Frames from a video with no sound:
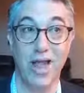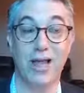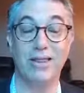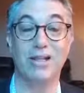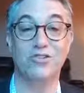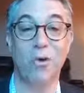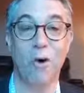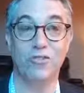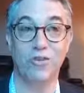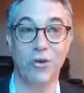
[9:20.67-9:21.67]
and that's
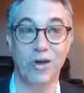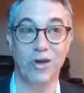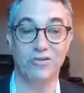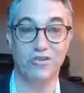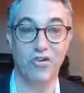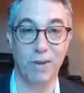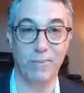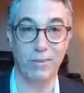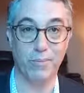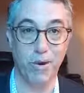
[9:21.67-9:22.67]
also going to
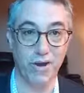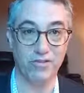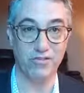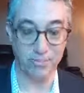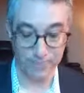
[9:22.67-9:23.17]
determine the price.